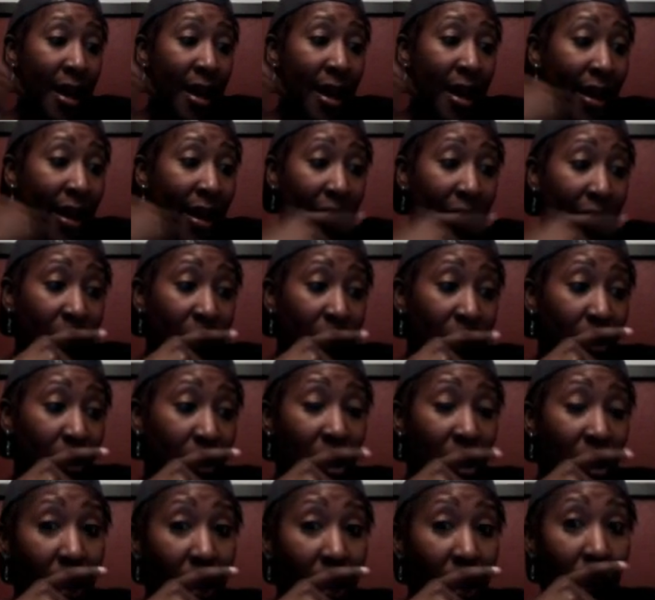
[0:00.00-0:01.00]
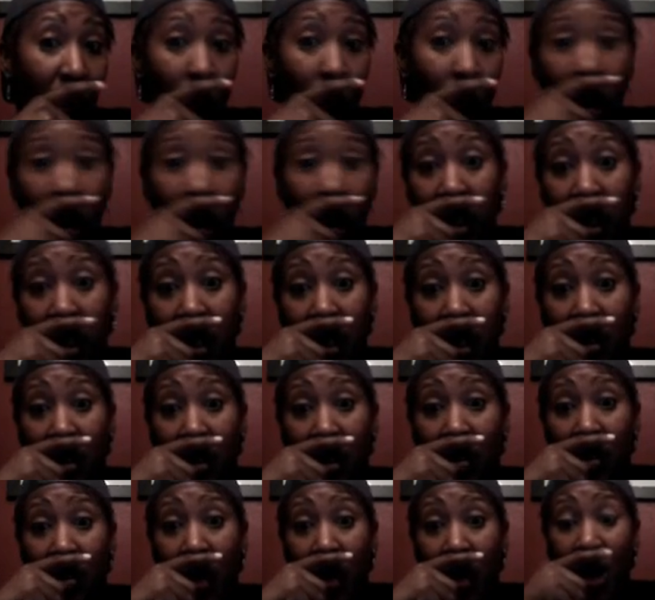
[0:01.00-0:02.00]
Guess it was all that Walker
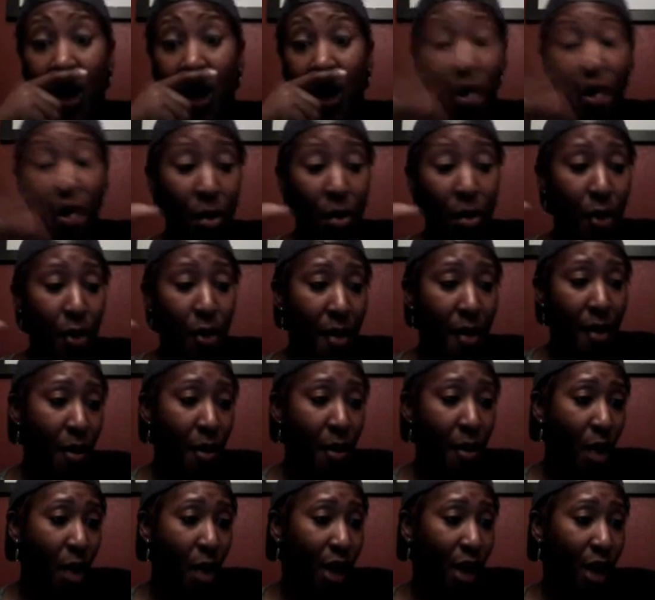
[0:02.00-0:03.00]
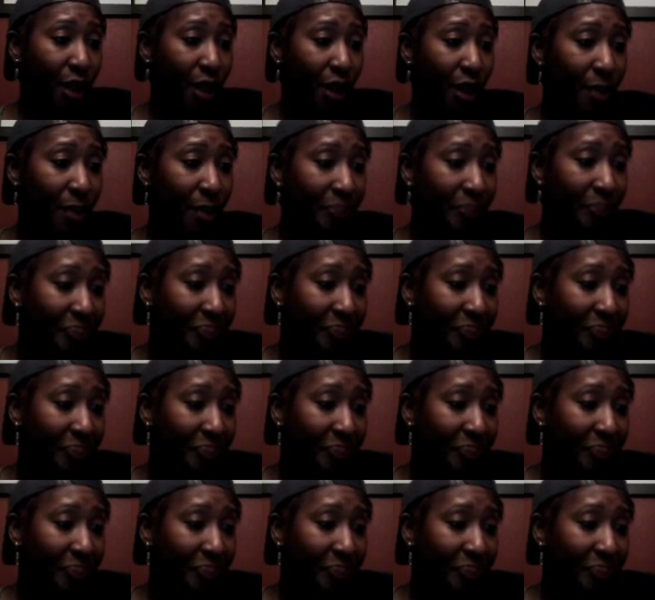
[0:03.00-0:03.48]
Texas Ranger your boy been watching.